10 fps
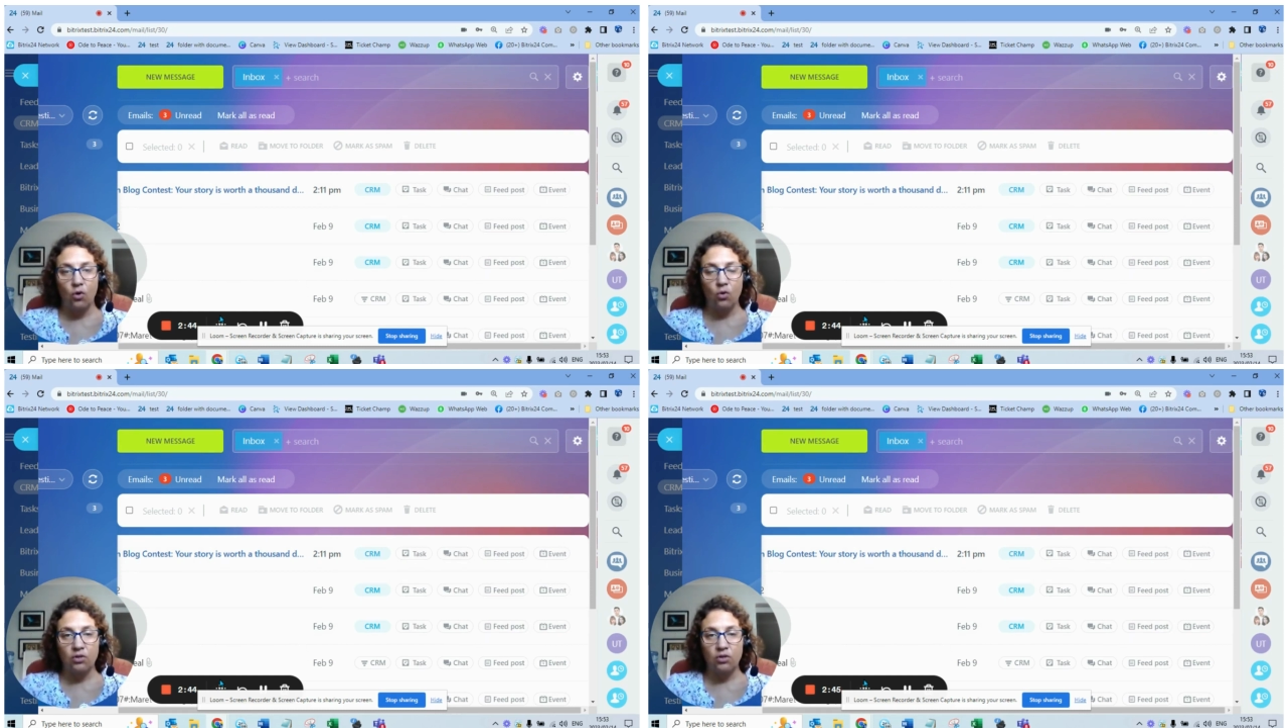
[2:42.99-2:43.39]

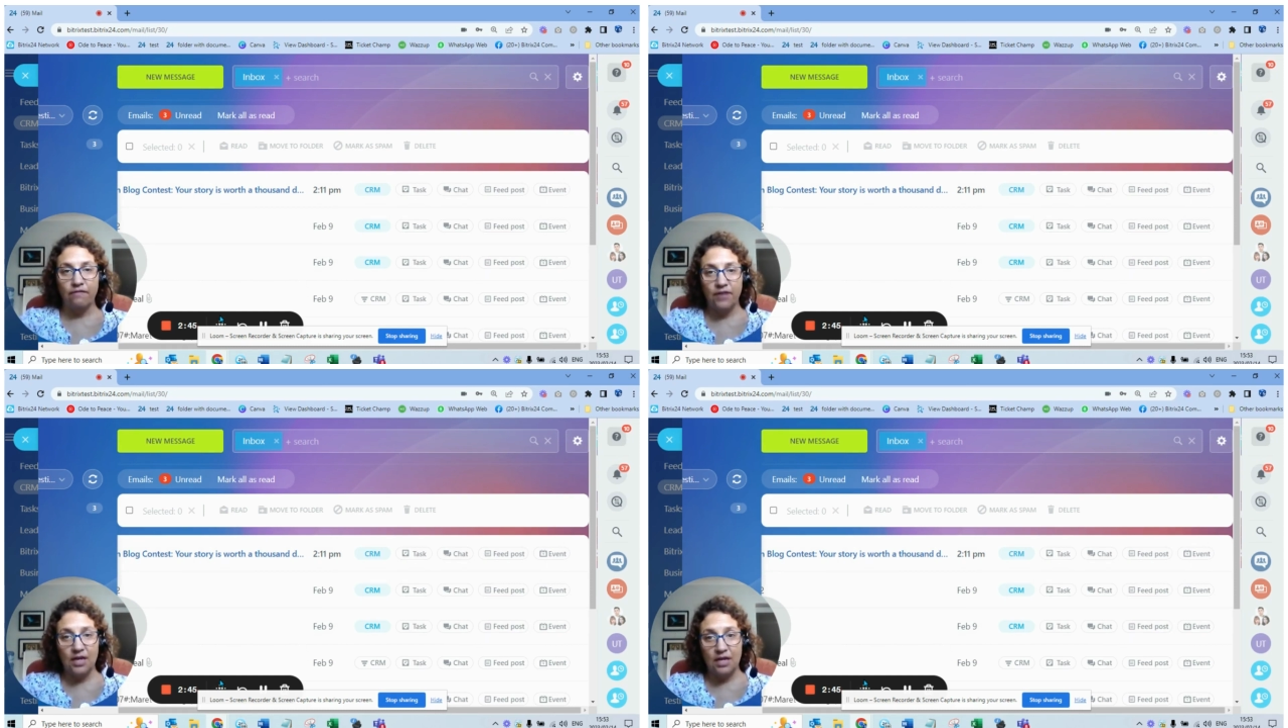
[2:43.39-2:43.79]
all the
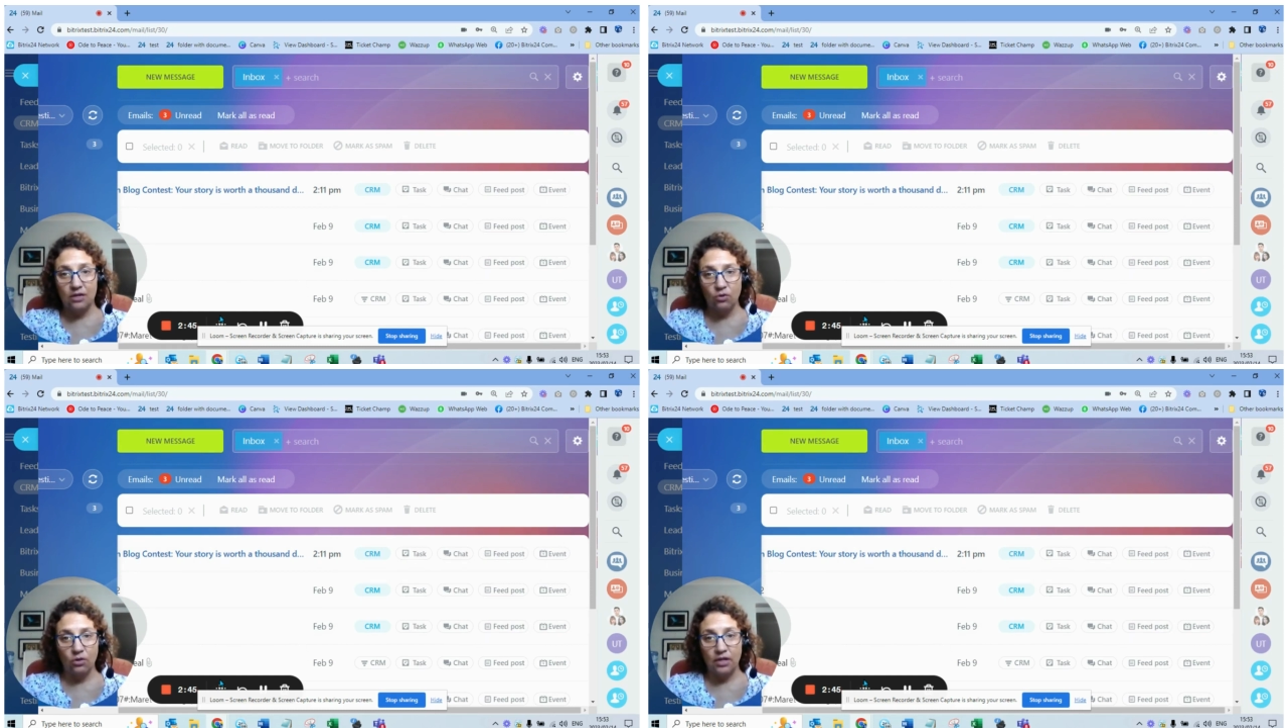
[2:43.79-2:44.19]

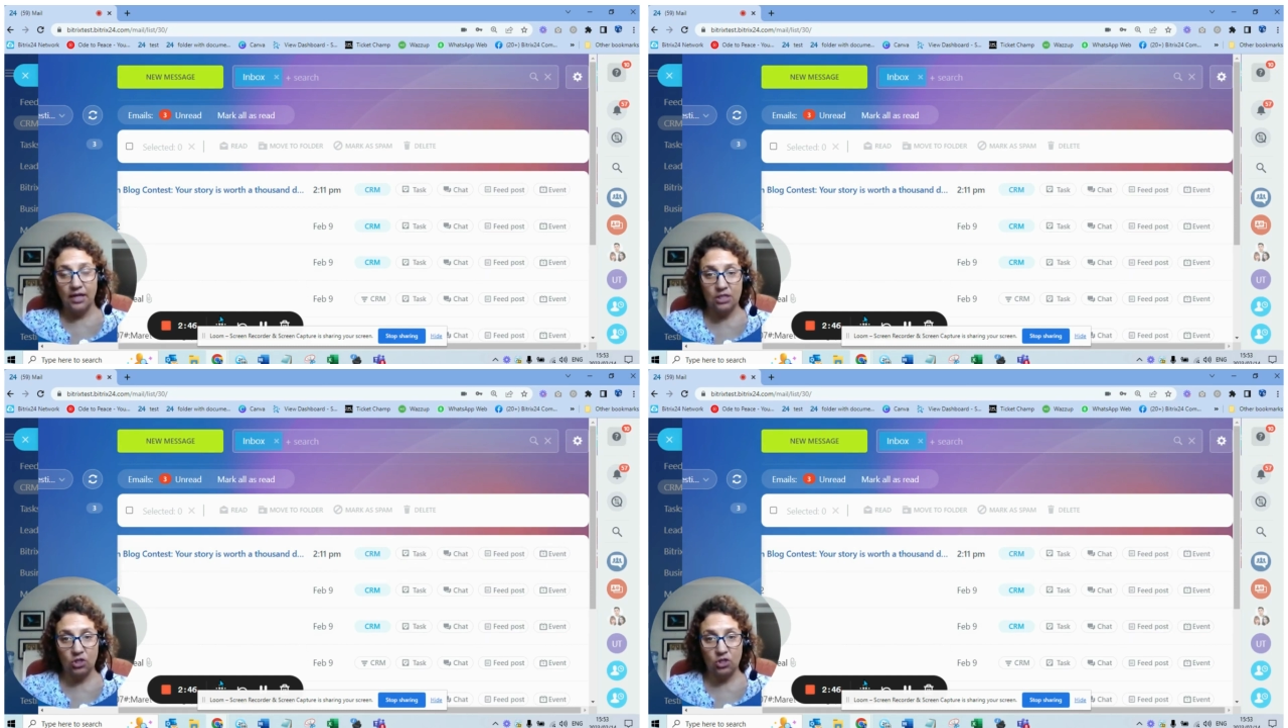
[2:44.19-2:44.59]
feed all the
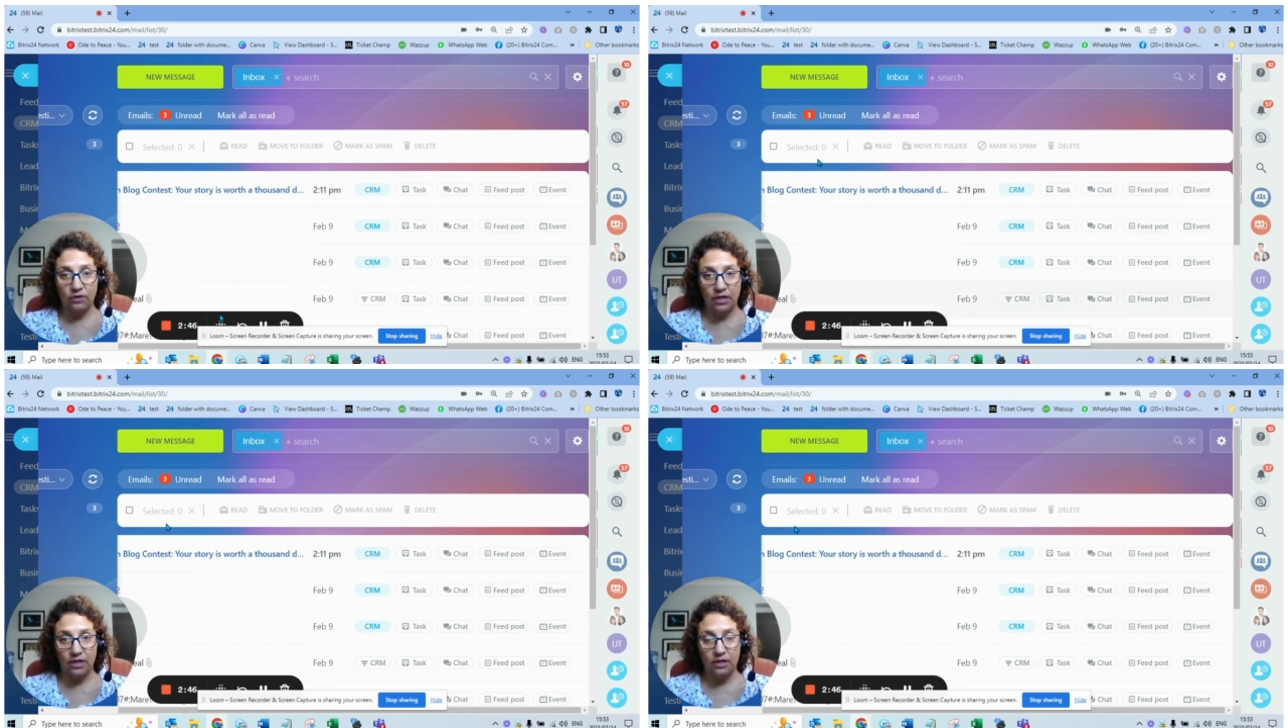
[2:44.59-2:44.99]
history